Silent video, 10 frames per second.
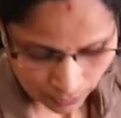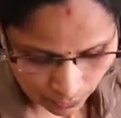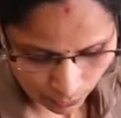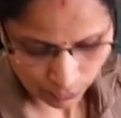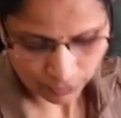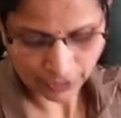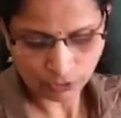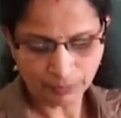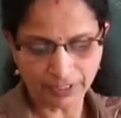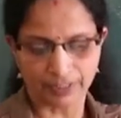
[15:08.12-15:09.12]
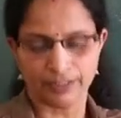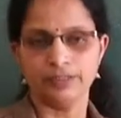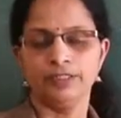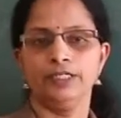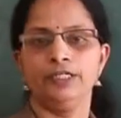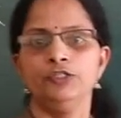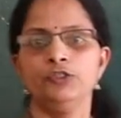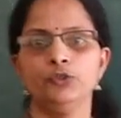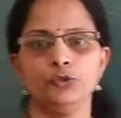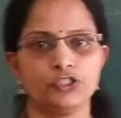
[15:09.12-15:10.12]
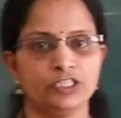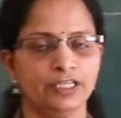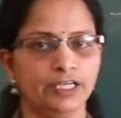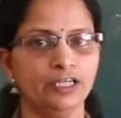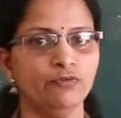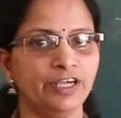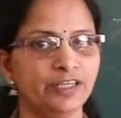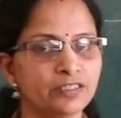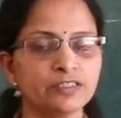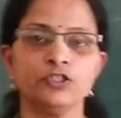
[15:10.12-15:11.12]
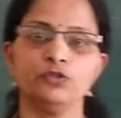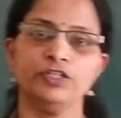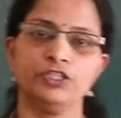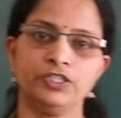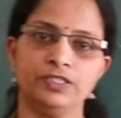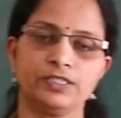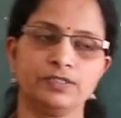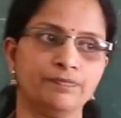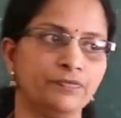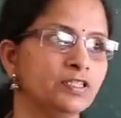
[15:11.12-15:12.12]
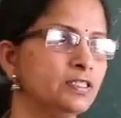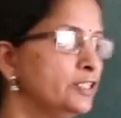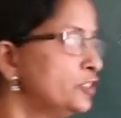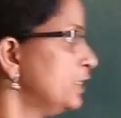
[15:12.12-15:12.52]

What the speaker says: Concave mirror is used in various situations such